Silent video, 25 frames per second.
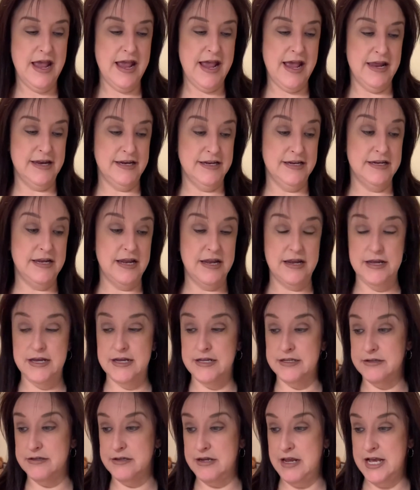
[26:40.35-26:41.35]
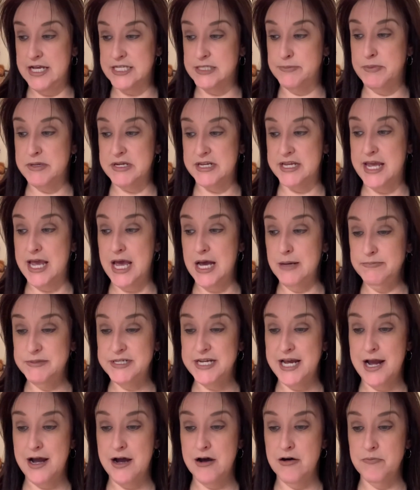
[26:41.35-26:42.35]
and it, it has been kept
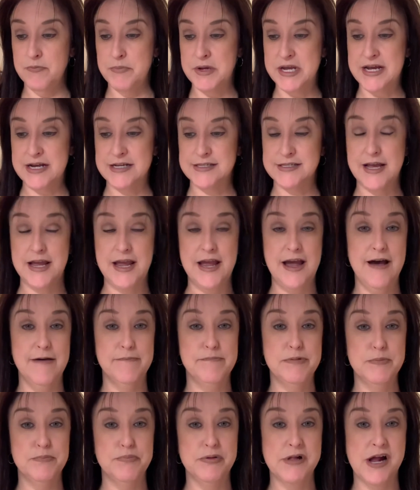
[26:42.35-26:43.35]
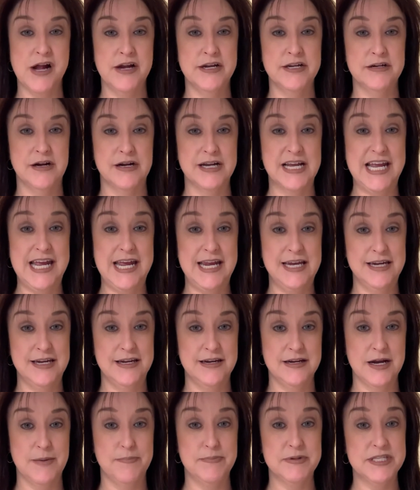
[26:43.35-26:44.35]
out because I have been planning on kitting
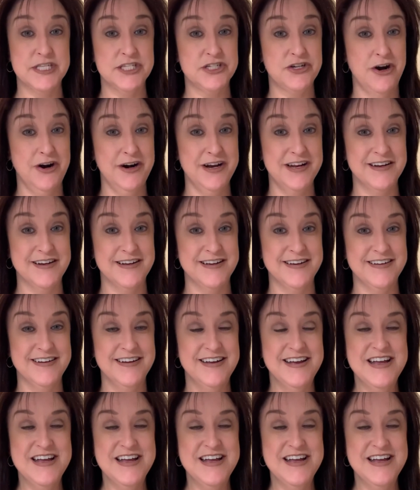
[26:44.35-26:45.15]
it up and starting it.